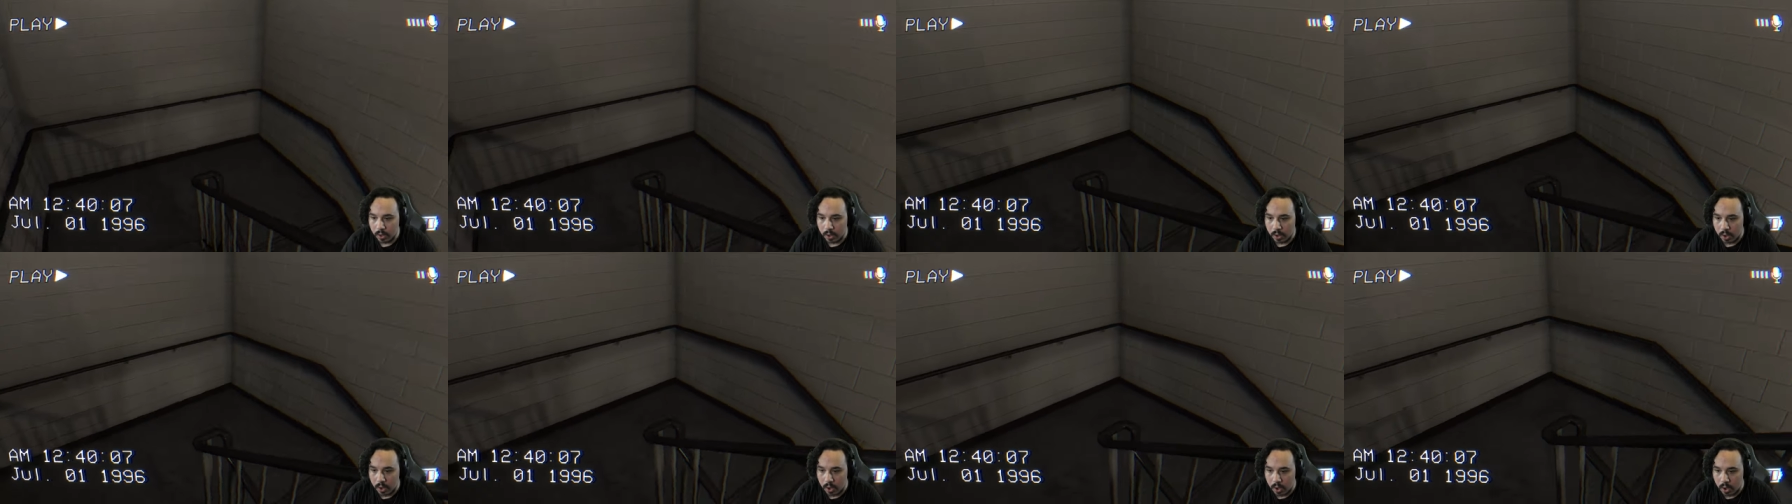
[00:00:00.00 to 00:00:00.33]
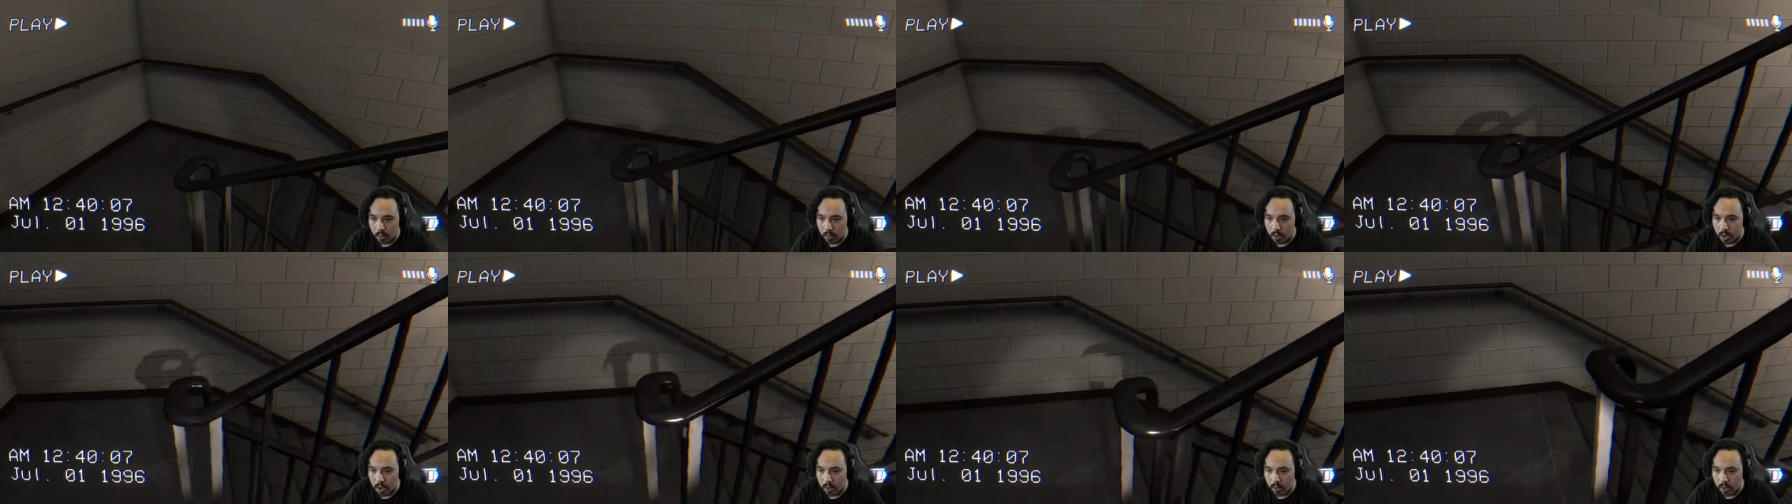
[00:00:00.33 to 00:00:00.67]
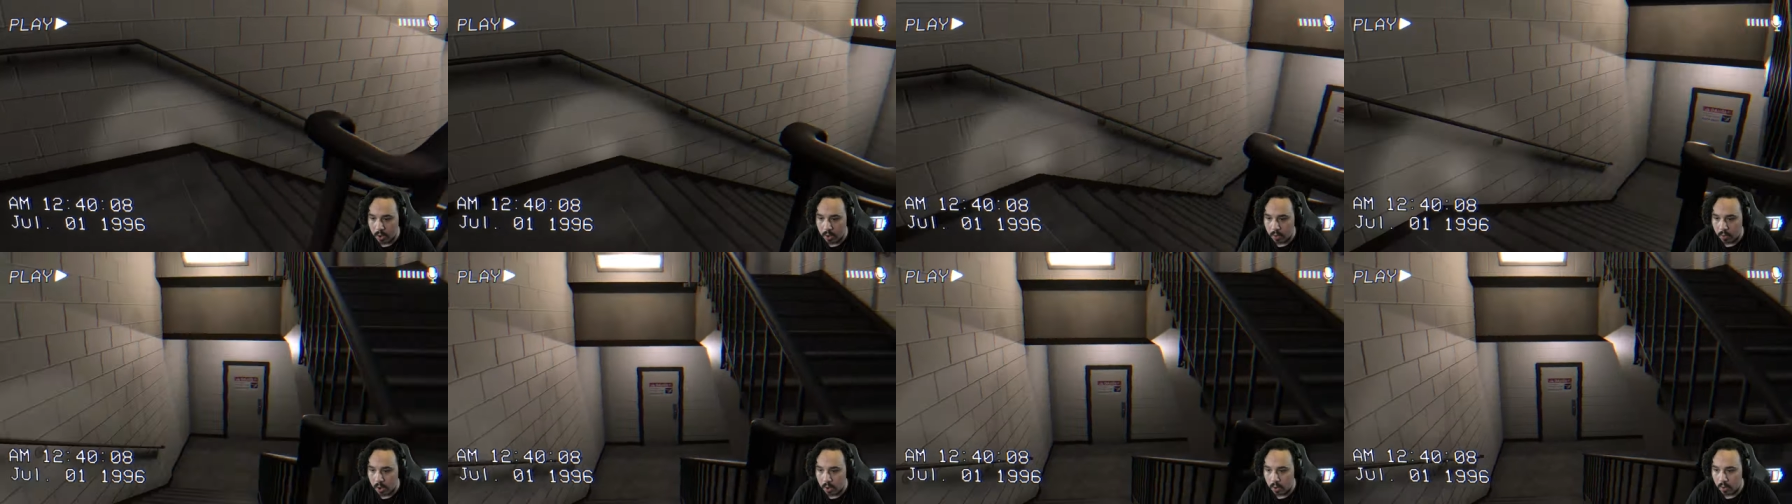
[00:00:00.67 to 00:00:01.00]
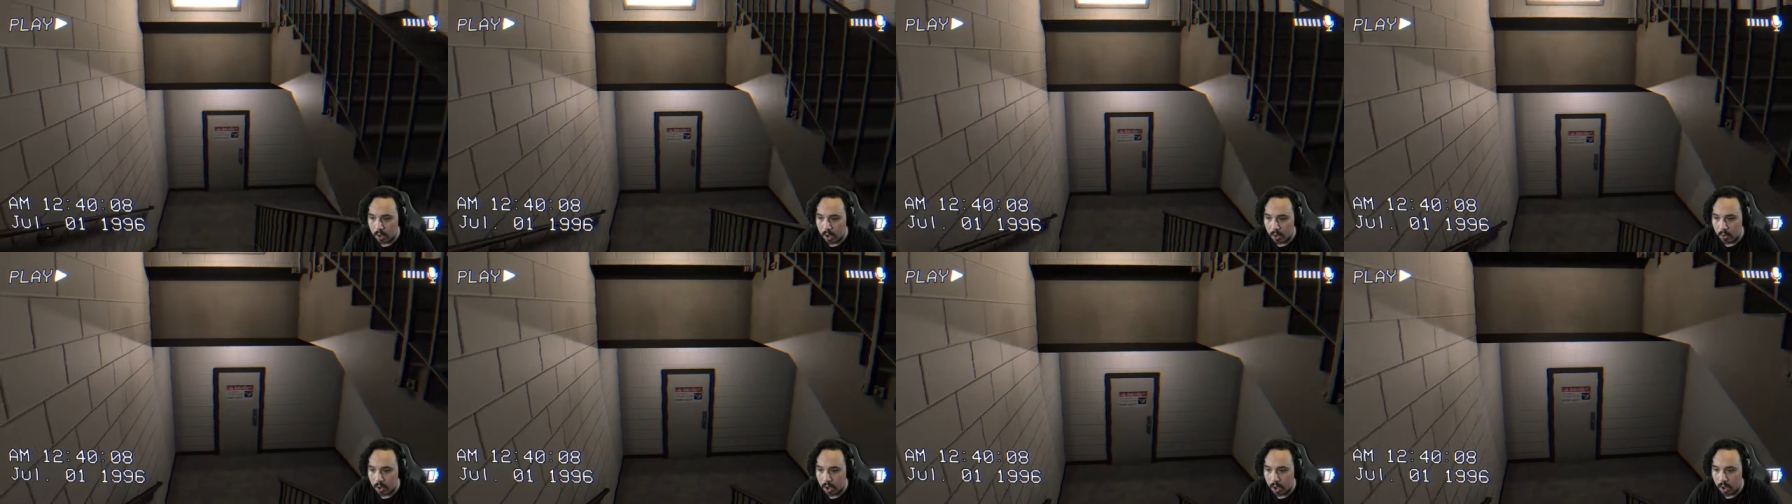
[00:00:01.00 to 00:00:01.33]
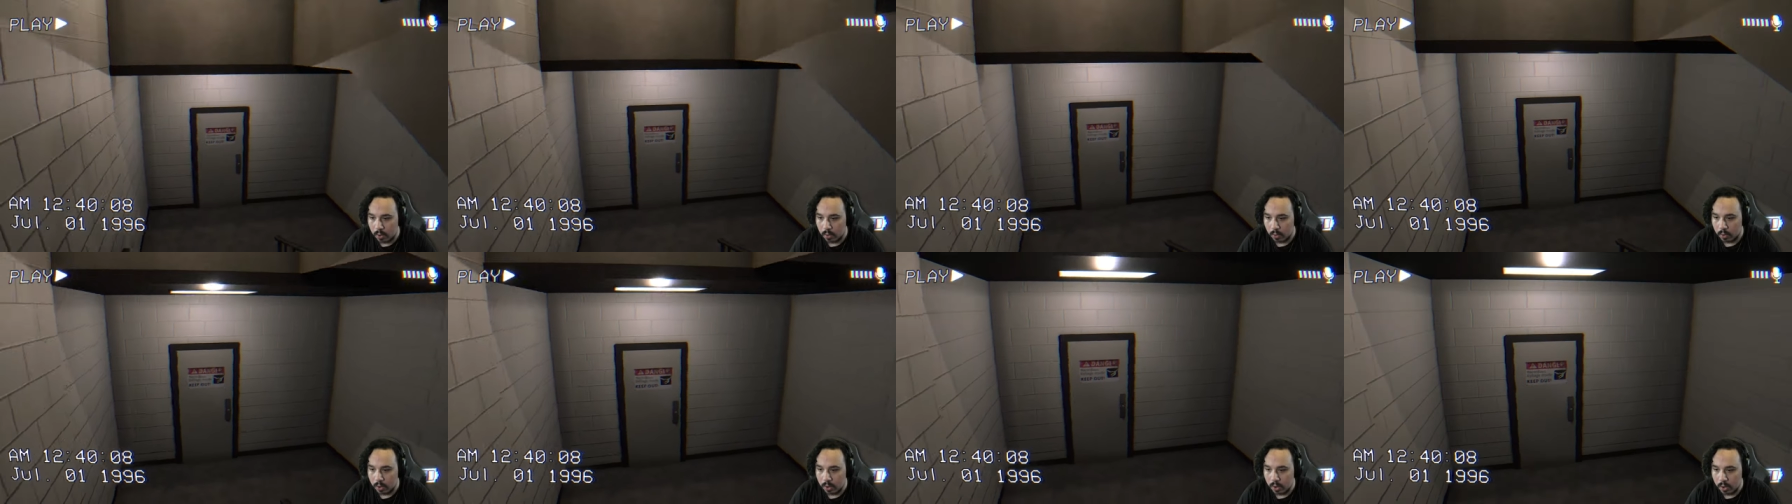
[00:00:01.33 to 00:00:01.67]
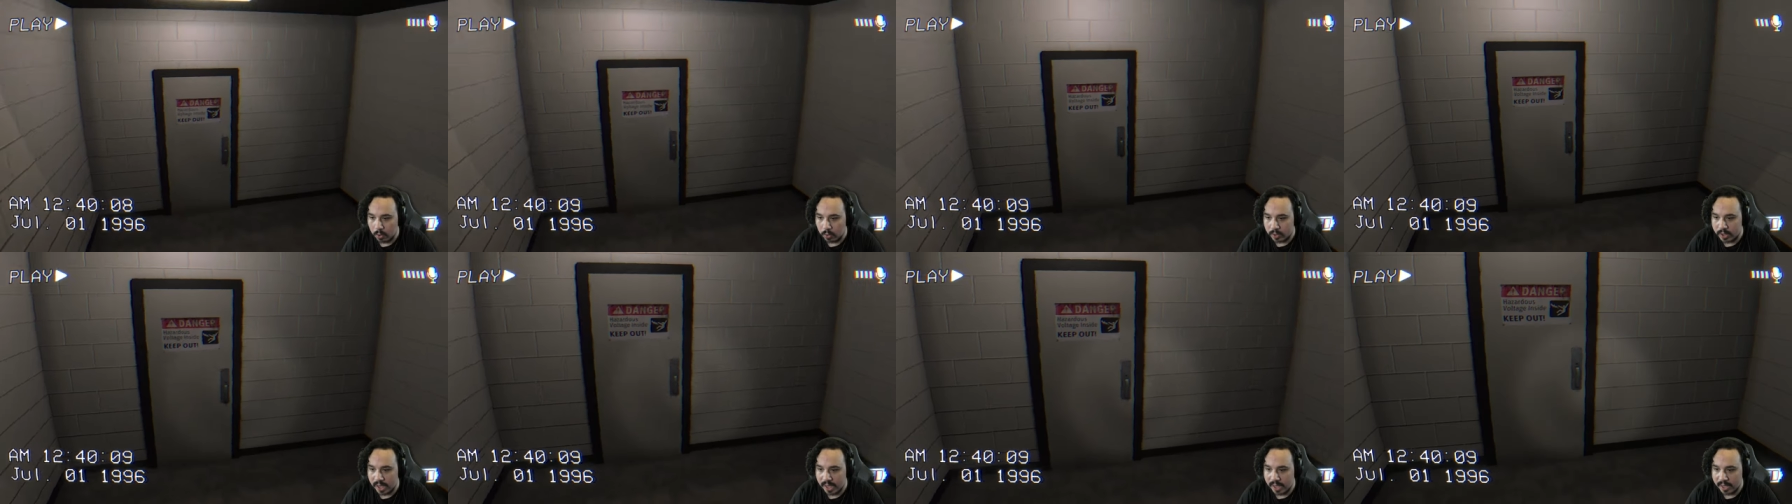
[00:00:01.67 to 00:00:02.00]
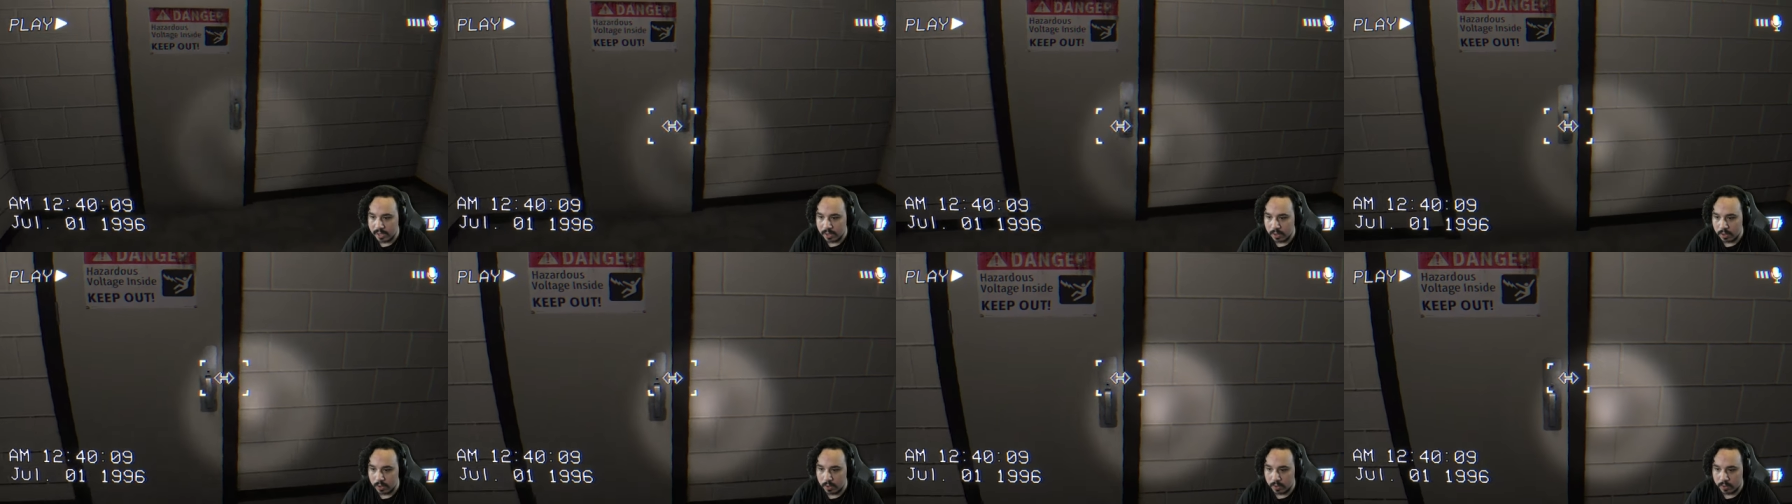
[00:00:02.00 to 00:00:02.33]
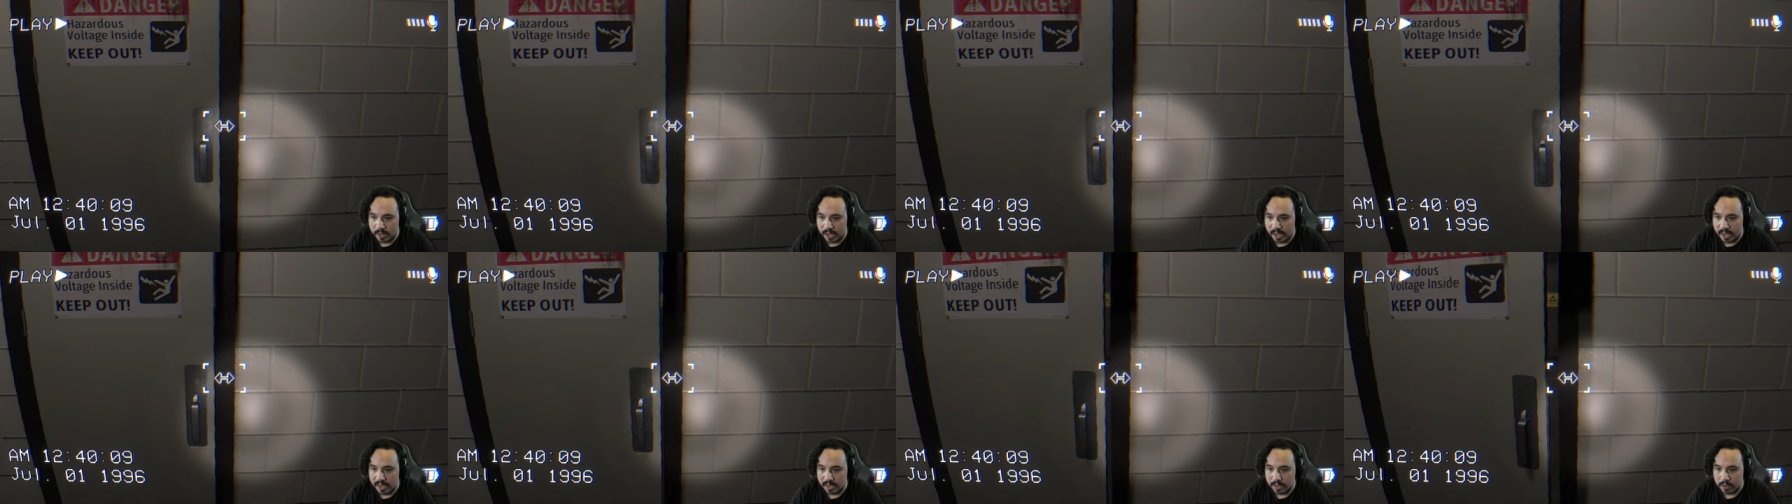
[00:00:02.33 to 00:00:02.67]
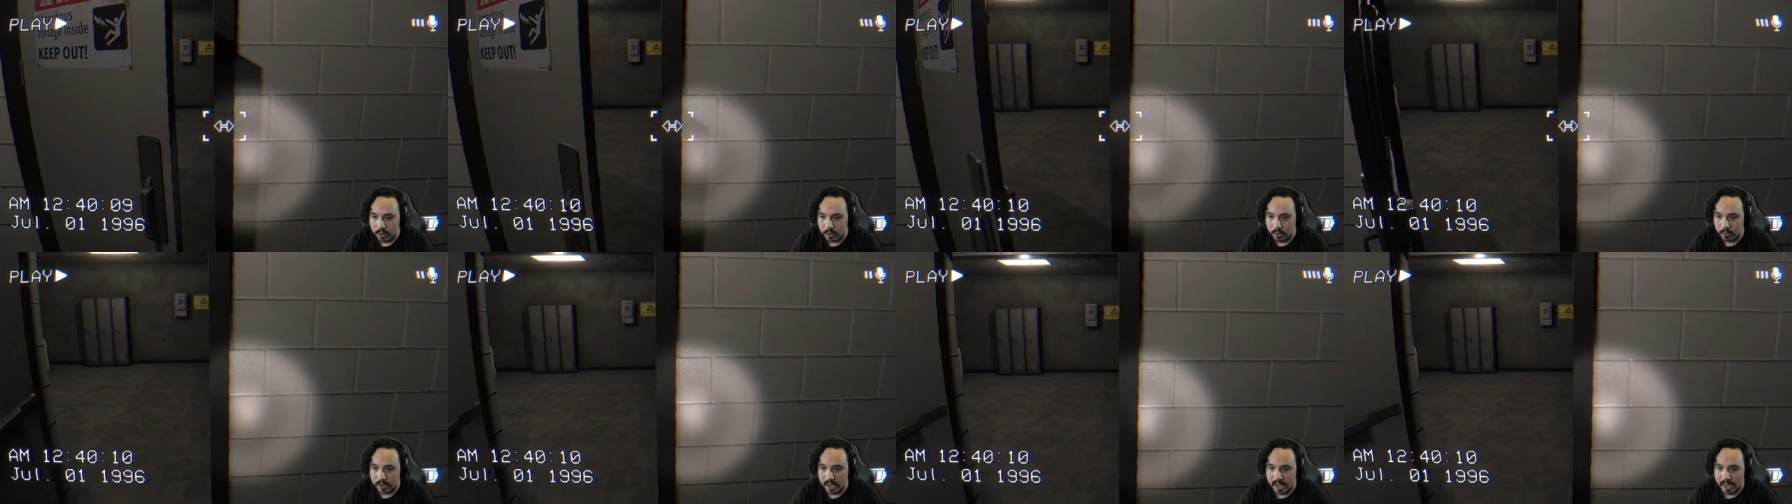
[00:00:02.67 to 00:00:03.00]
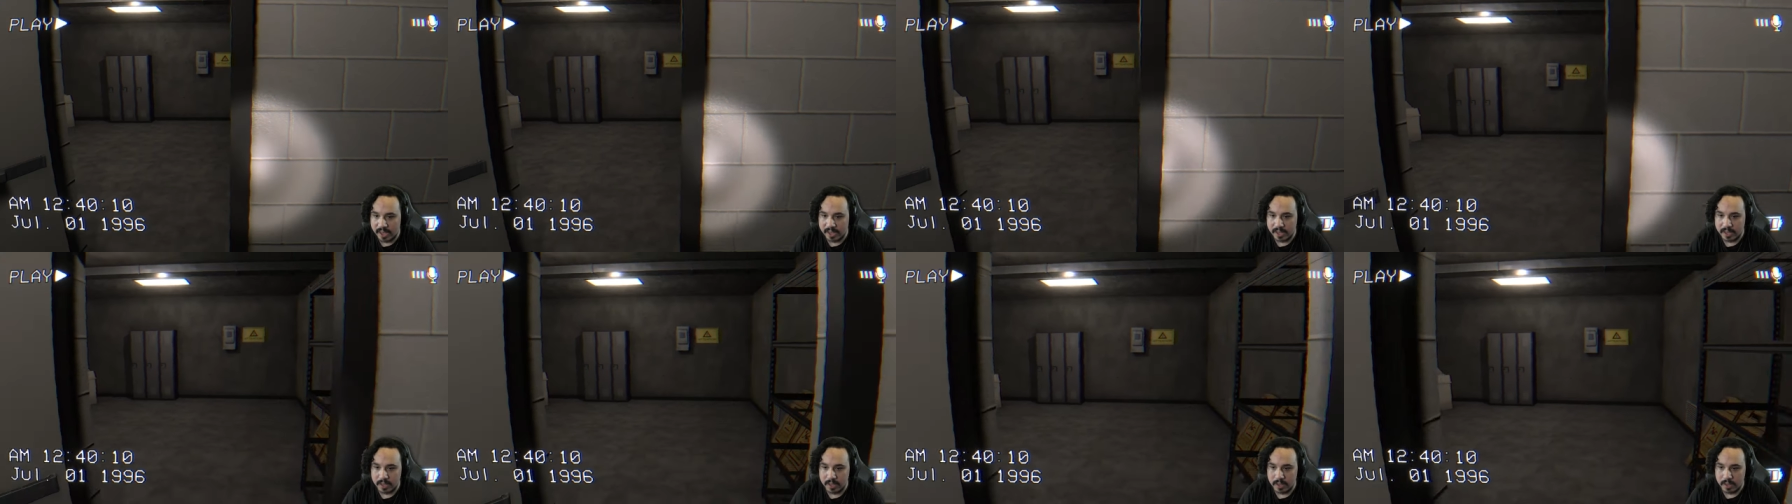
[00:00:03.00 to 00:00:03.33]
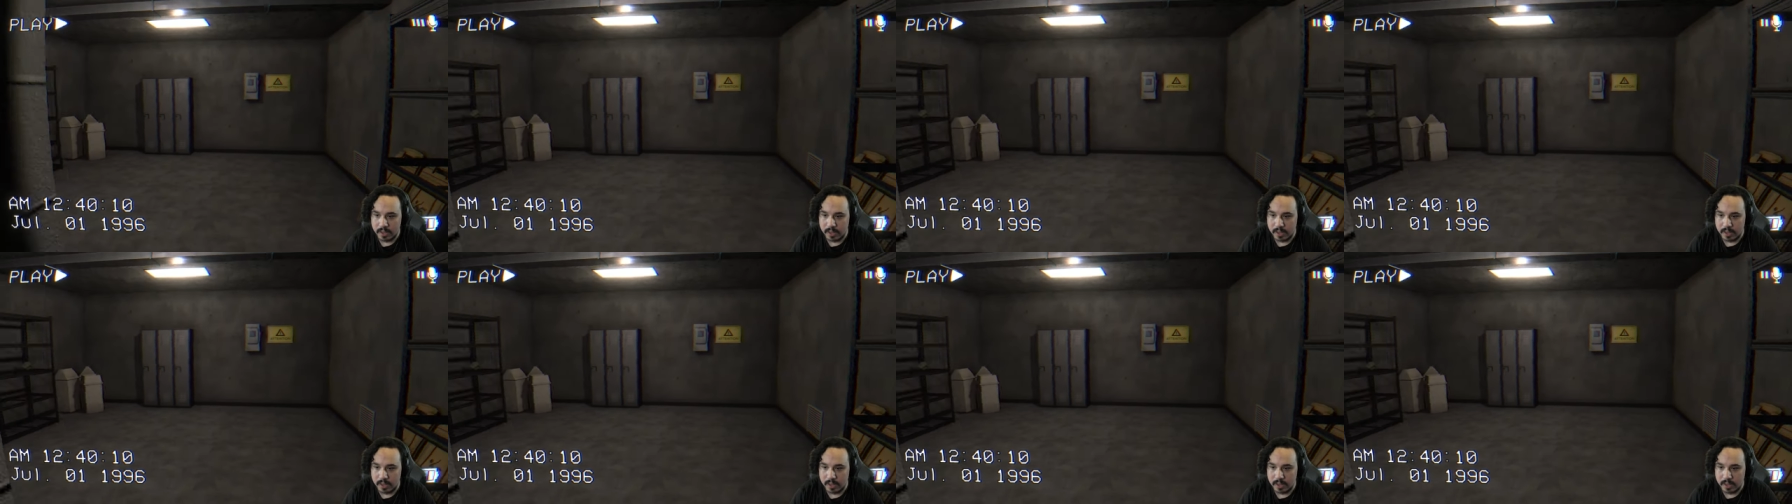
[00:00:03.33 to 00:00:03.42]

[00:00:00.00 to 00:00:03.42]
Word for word: oh, oh, oh, oh, oh, oh. Okay, okay, okay.